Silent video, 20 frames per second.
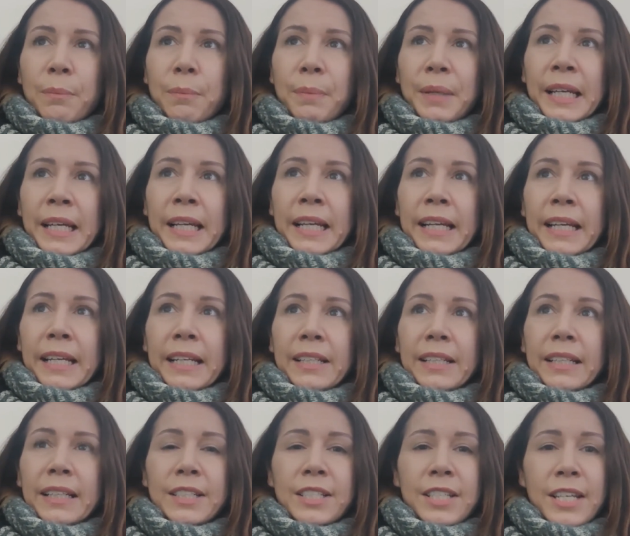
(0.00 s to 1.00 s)

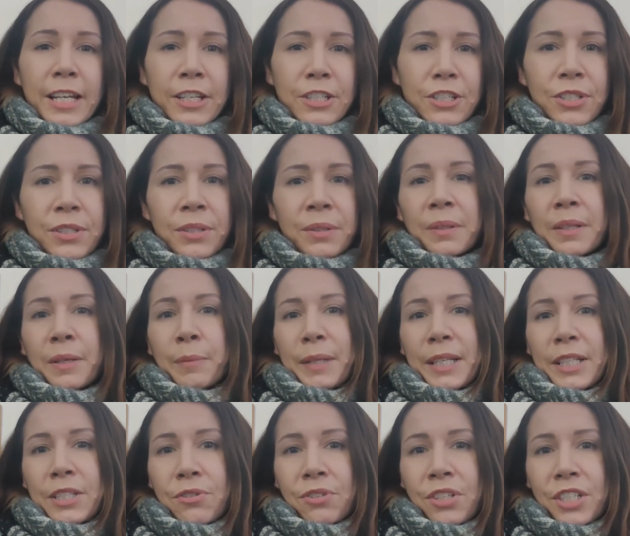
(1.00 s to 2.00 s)
be intentional and
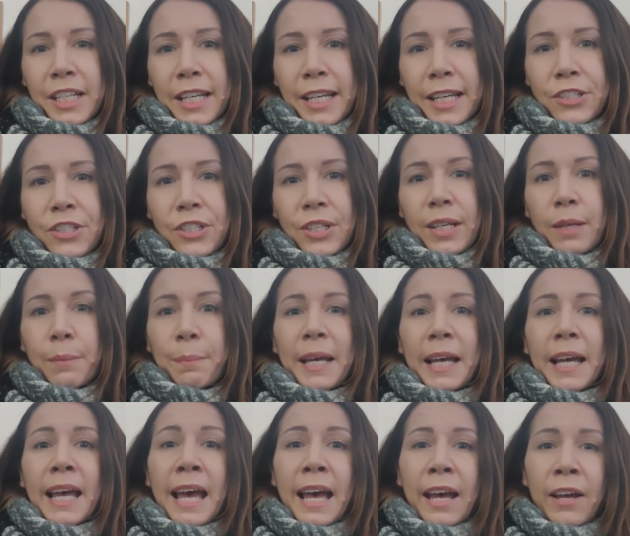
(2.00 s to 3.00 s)
be strategic
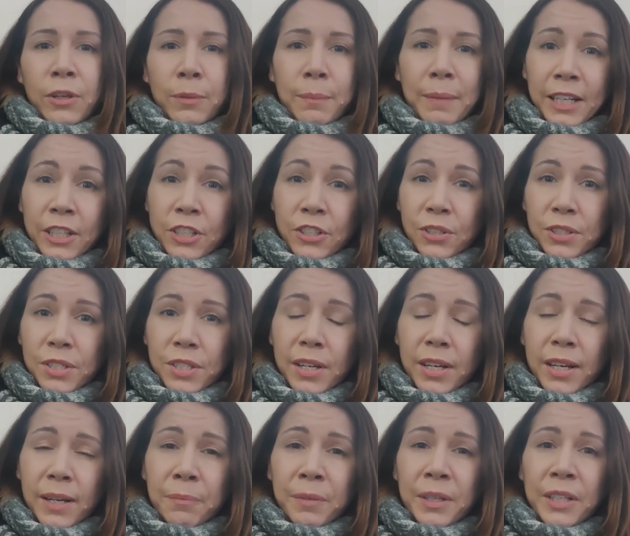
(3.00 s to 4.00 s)
about how you manage your
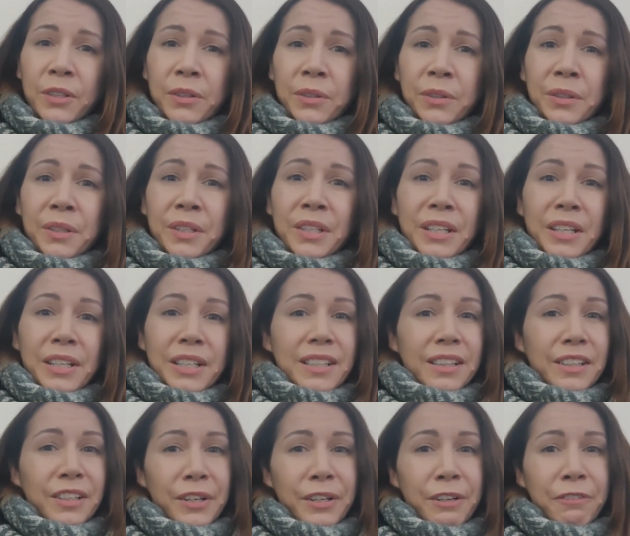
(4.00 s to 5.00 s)
time when you're
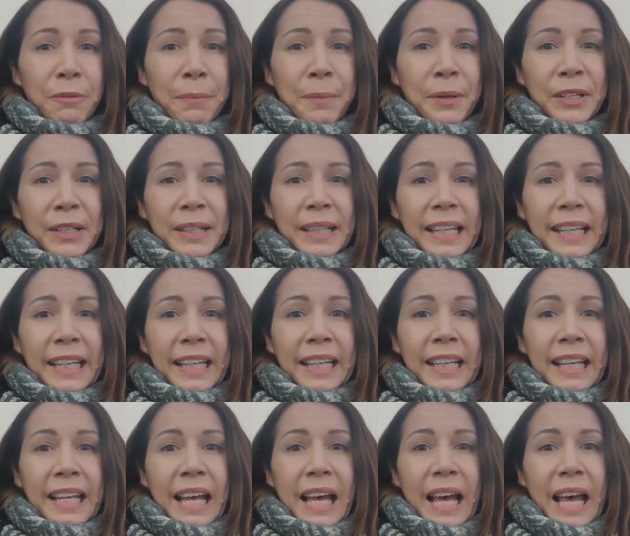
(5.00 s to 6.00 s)
learning remotely,
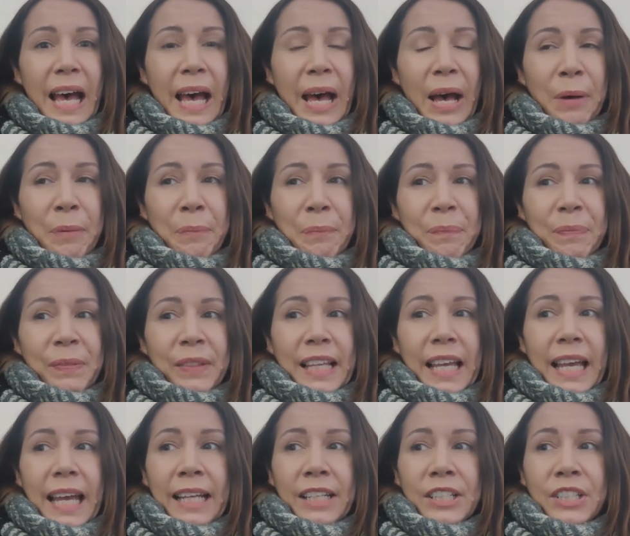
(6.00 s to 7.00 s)

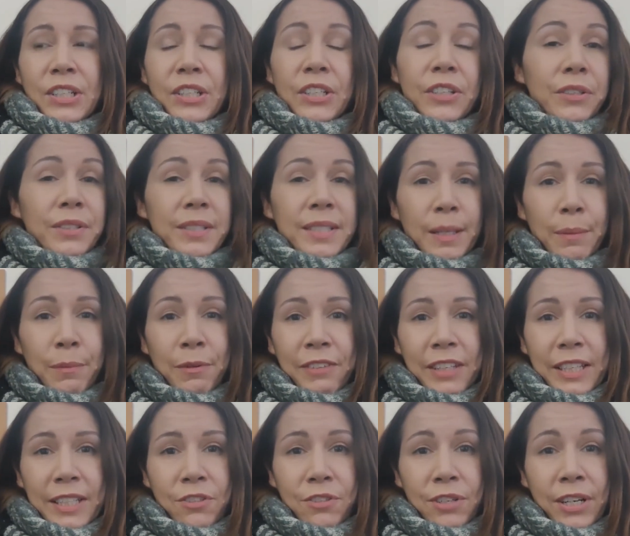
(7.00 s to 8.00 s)
and to use some of
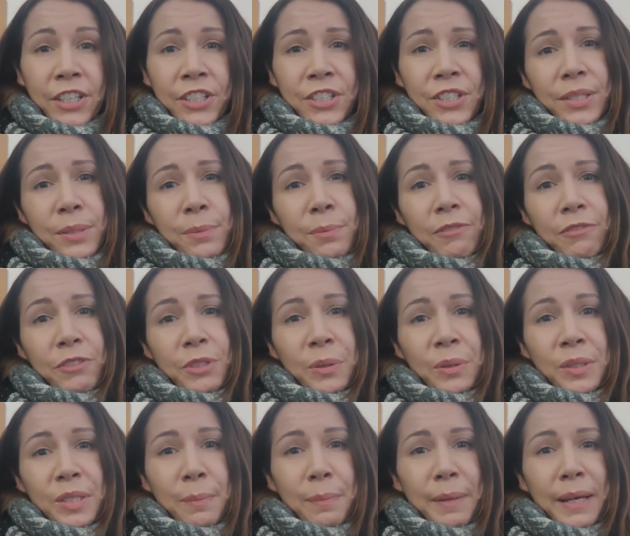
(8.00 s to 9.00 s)
these strategies we've
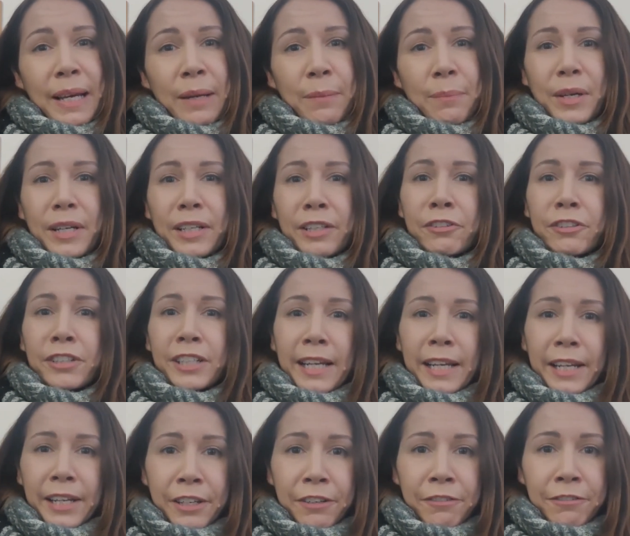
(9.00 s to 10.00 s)
talked about by
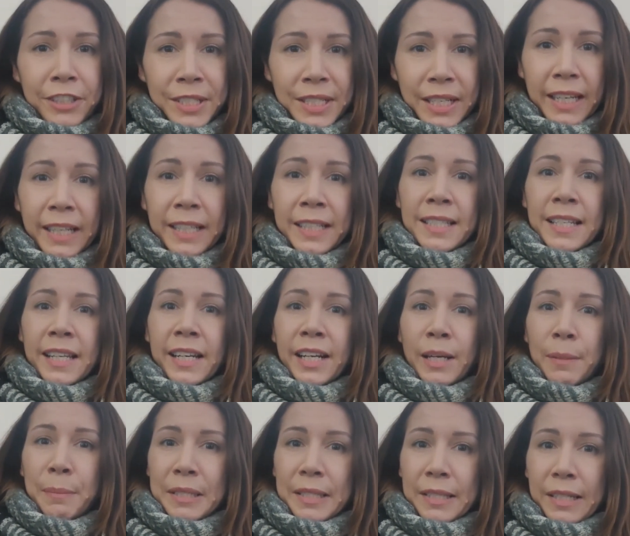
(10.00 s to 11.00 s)
creating a routine,
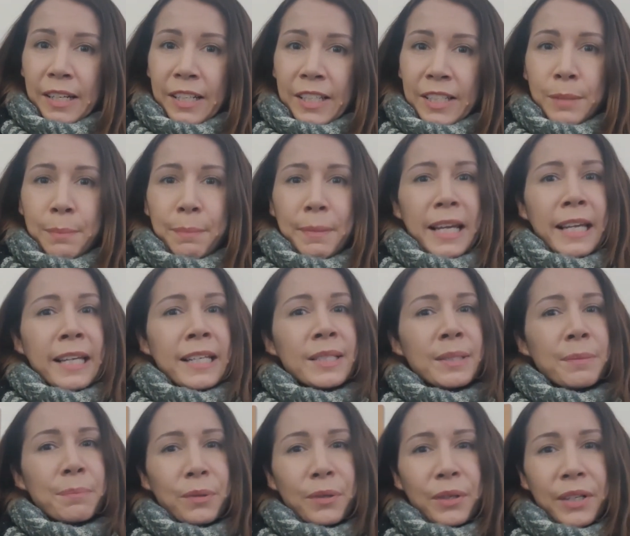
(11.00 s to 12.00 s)
setting up a study
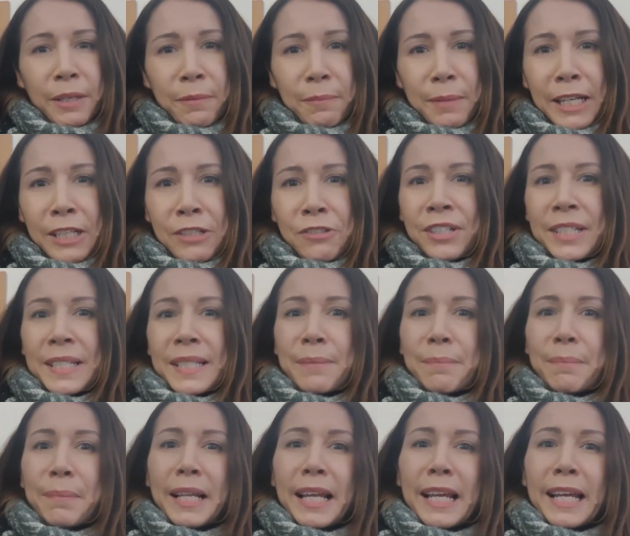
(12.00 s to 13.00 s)
space, putting boundaries
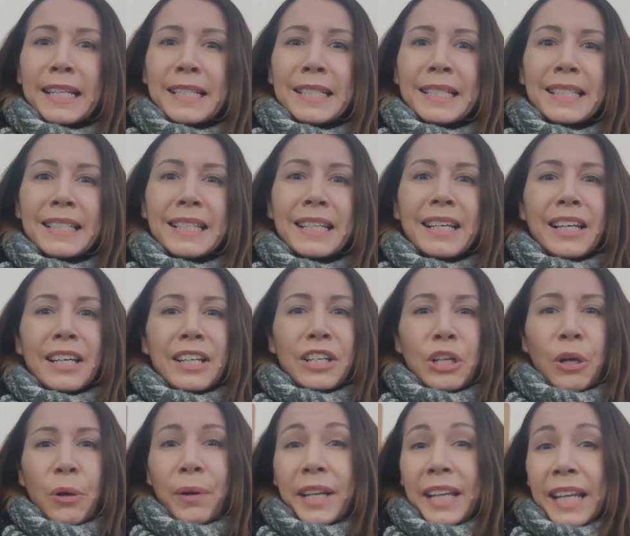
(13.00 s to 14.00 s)
in place,
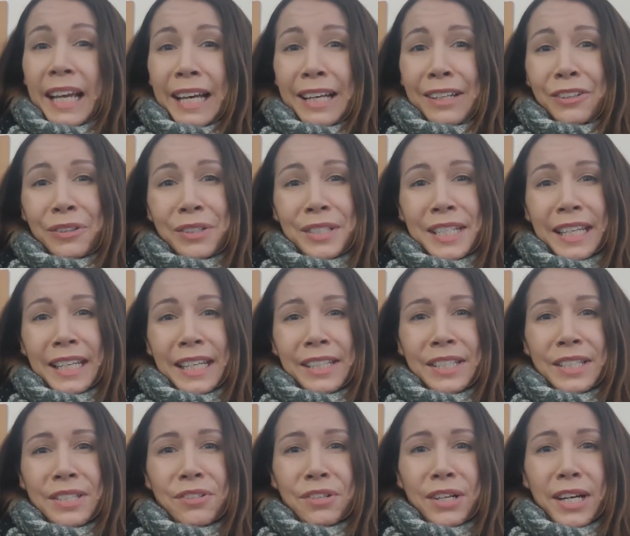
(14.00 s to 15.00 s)
knowing how not to get
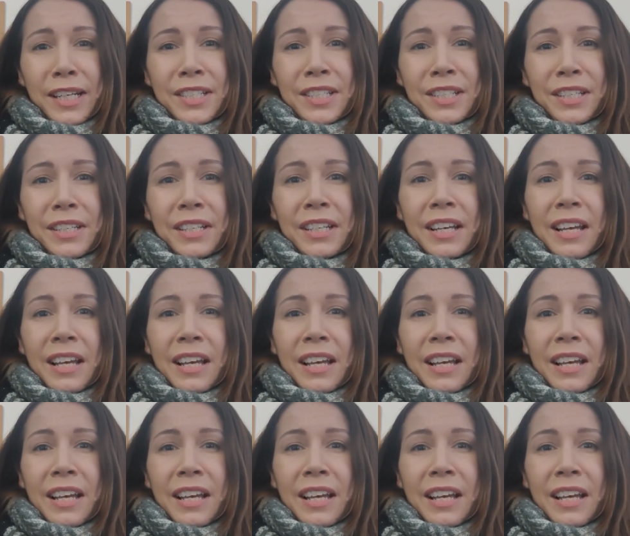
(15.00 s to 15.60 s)
distracted.